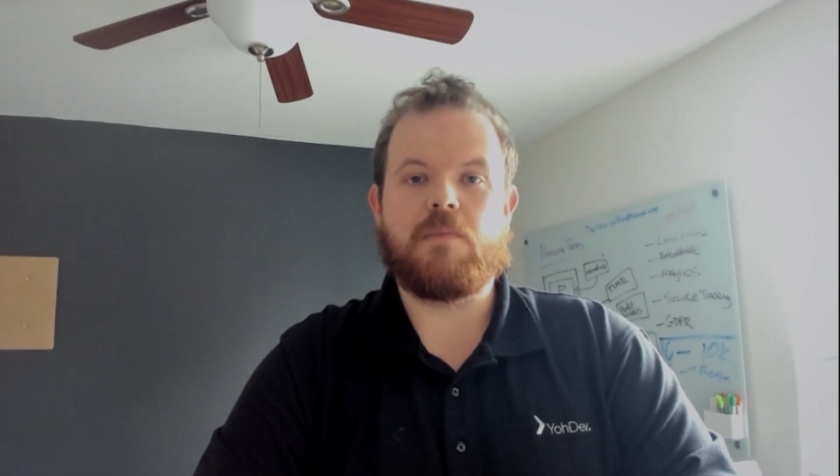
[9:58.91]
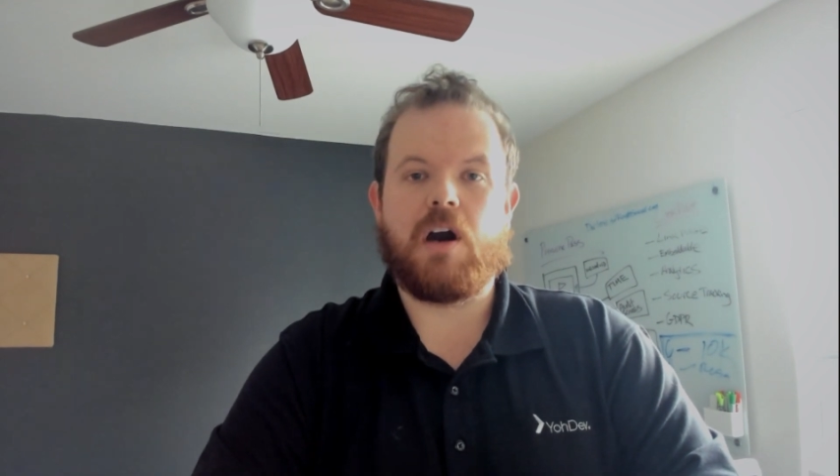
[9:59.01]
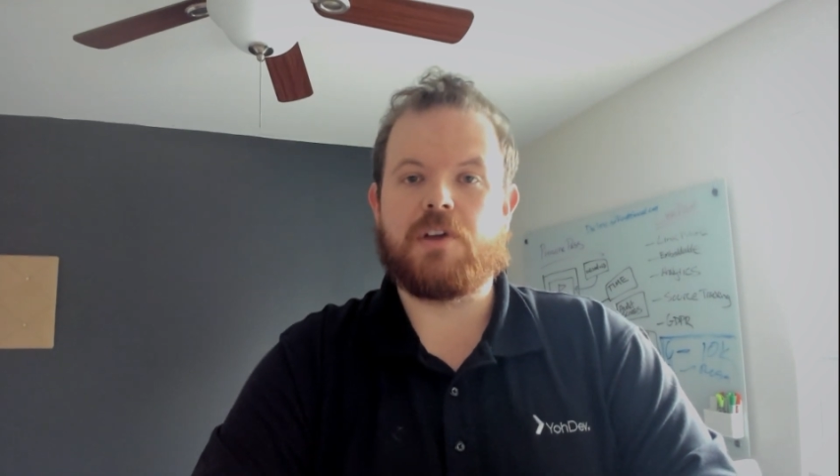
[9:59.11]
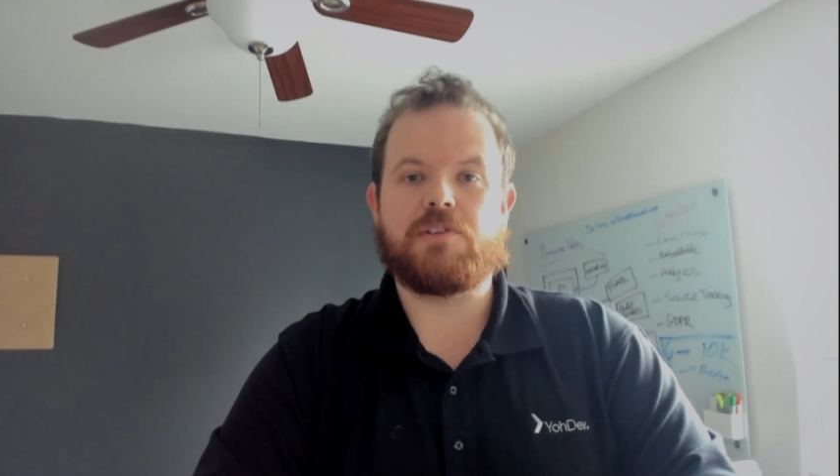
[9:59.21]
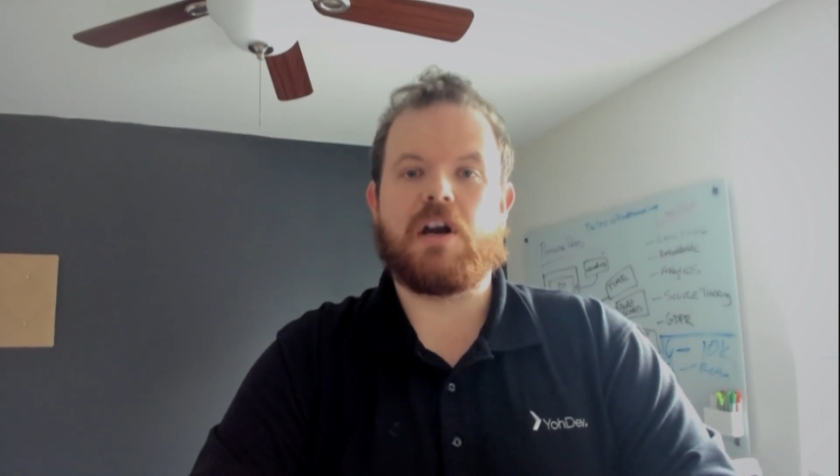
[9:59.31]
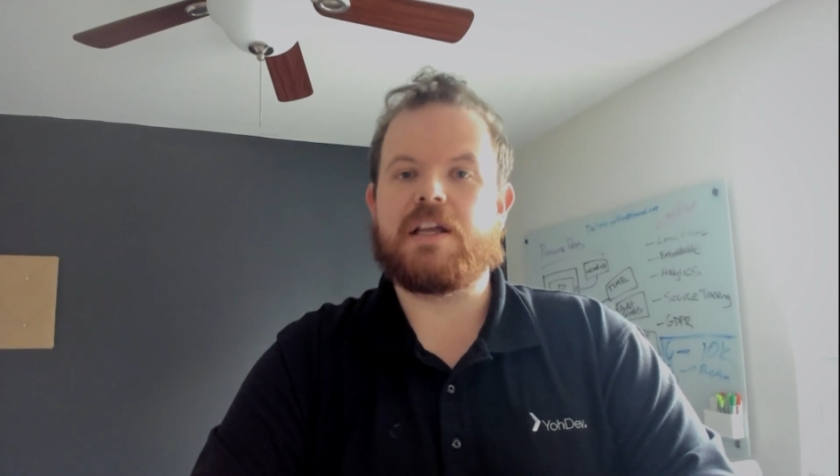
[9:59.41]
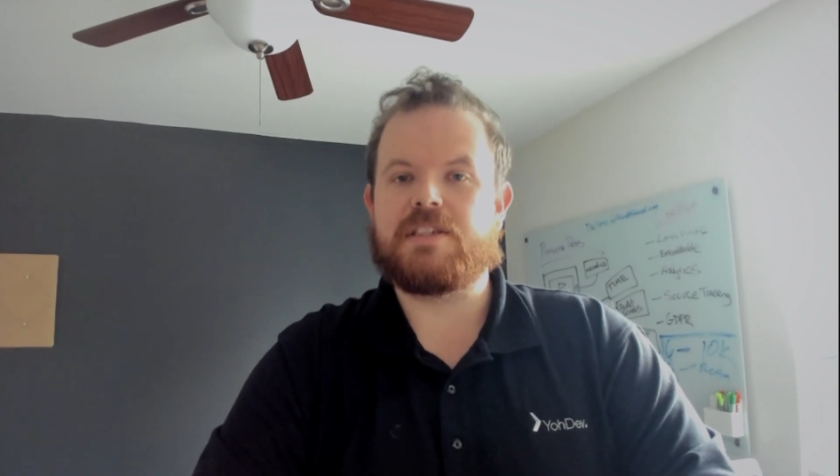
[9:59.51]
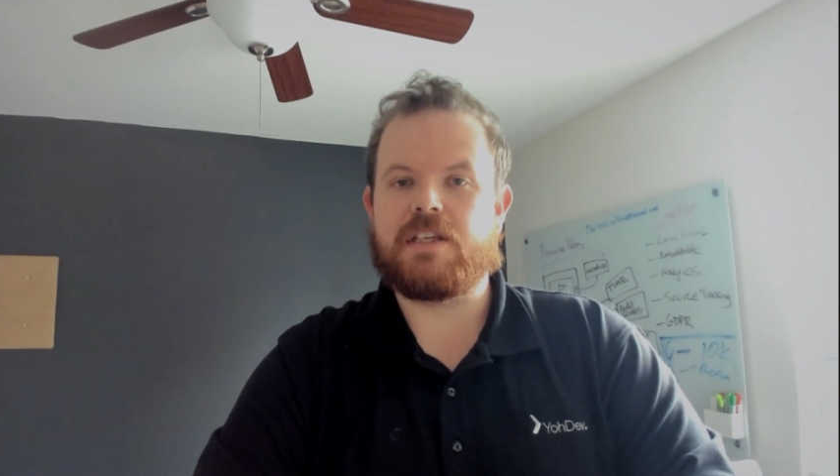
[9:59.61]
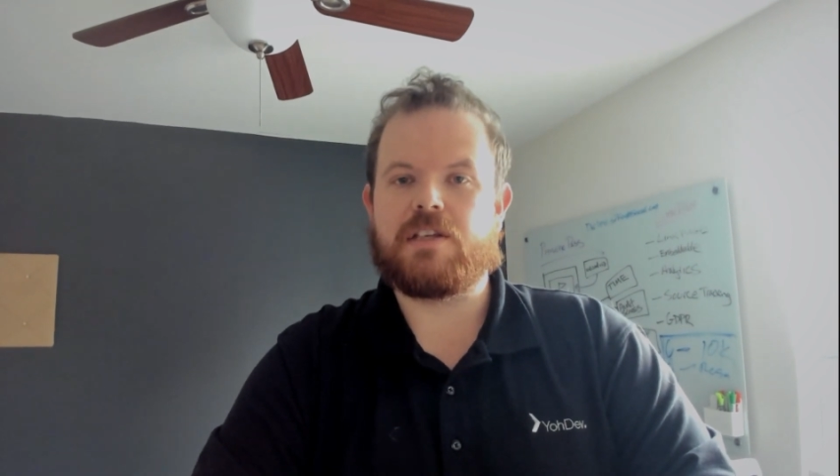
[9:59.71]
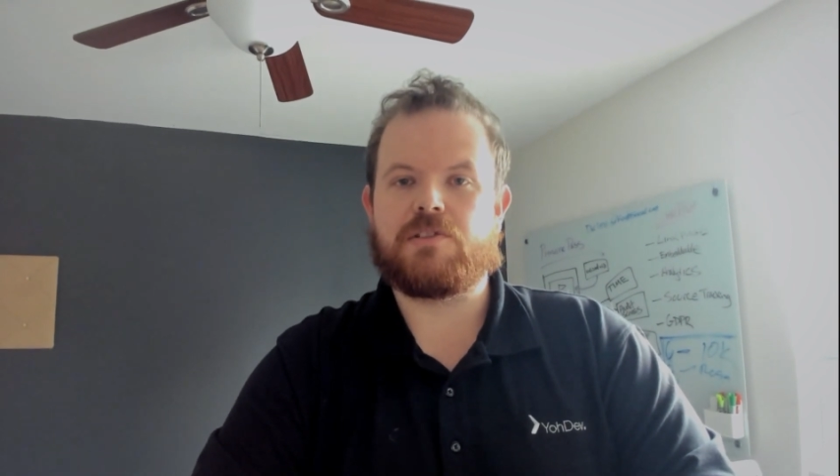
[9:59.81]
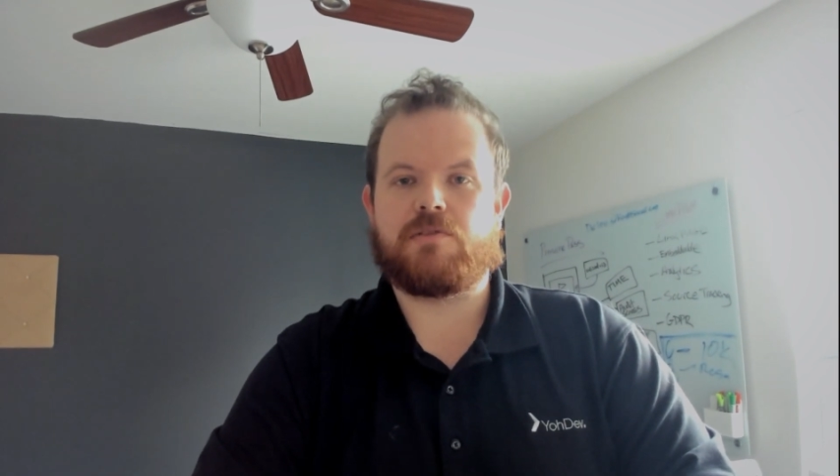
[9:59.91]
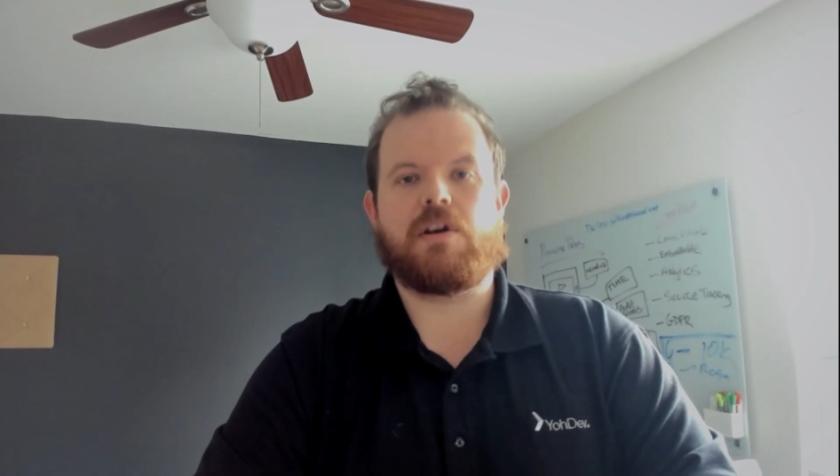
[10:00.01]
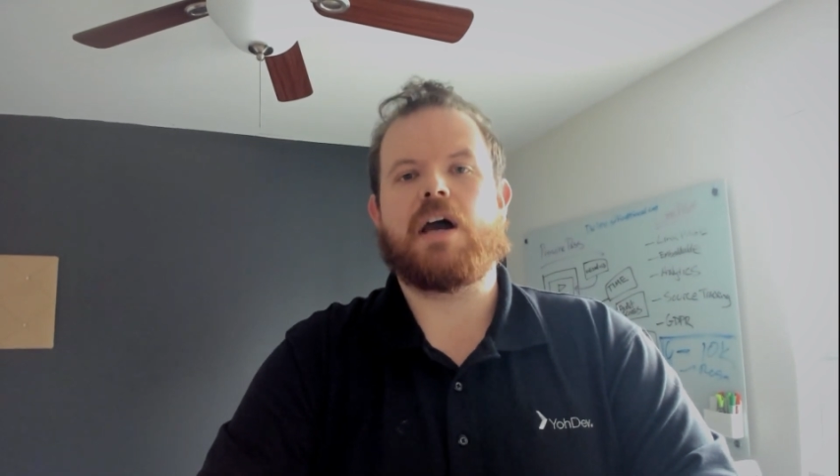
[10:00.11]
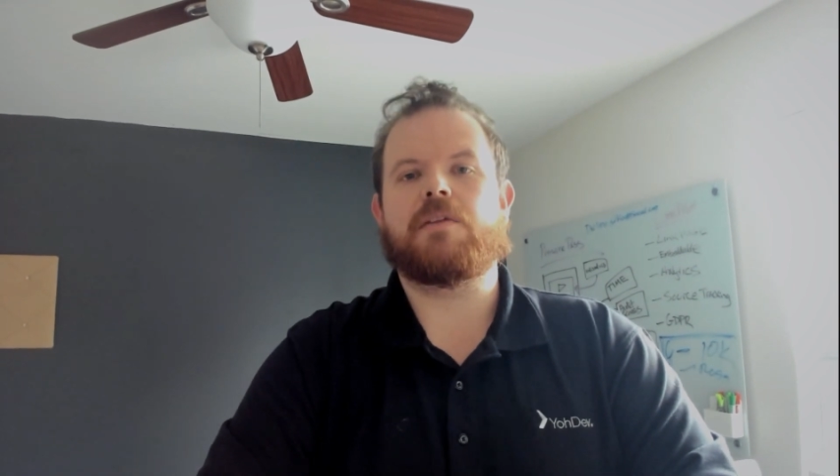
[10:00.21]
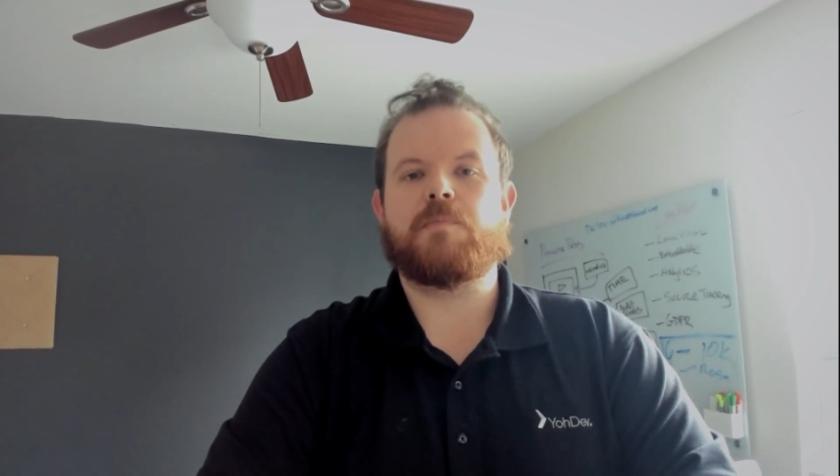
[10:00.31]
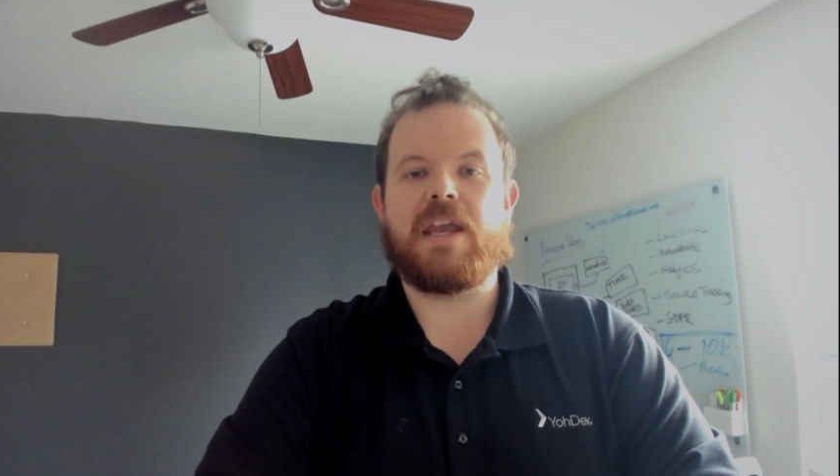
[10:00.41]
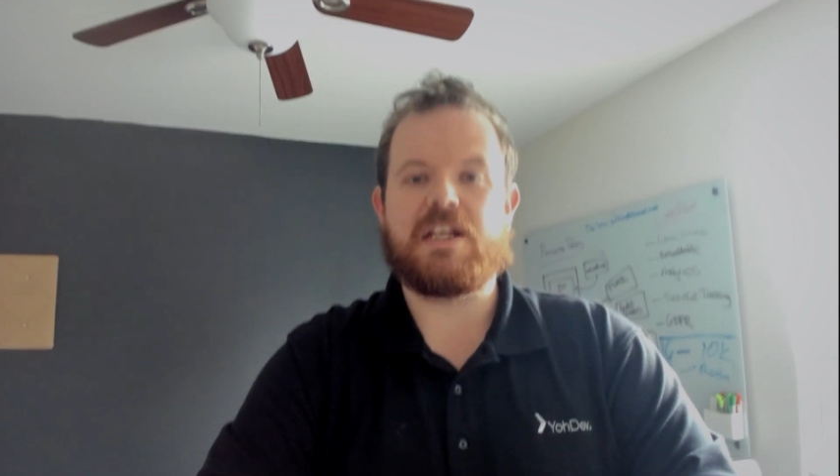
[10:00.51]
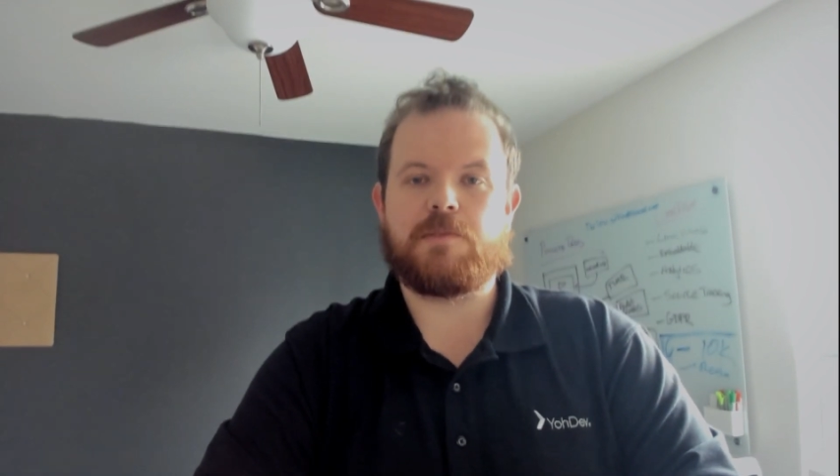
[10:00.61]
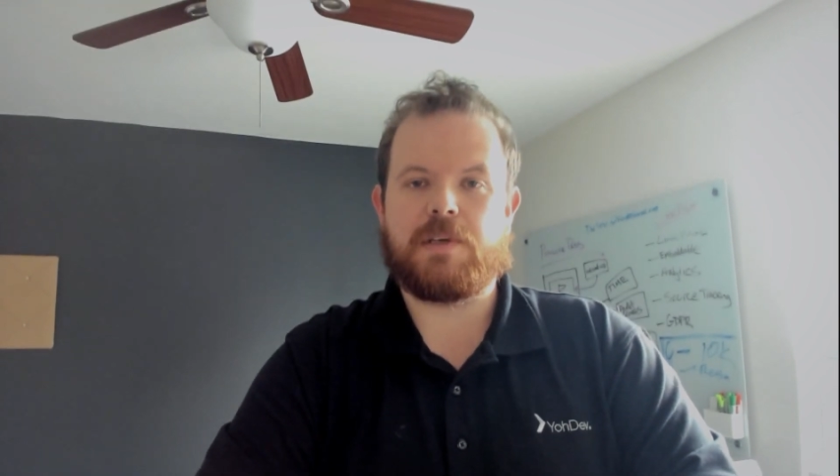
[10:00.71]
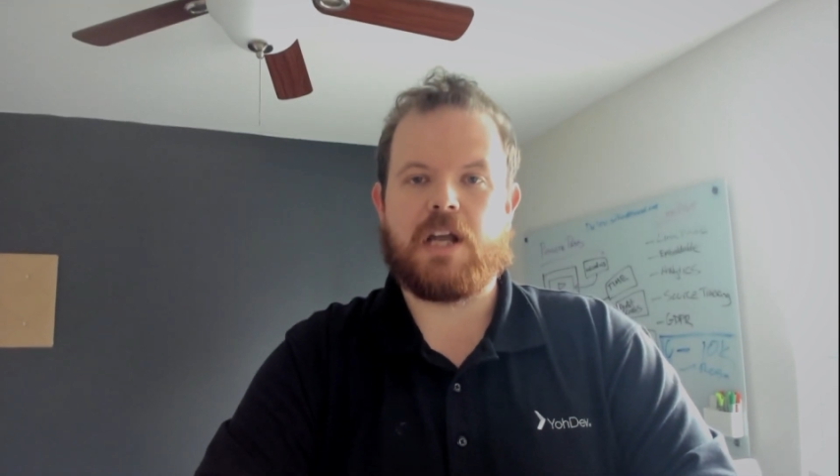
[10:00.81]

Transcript: other ideas around page speed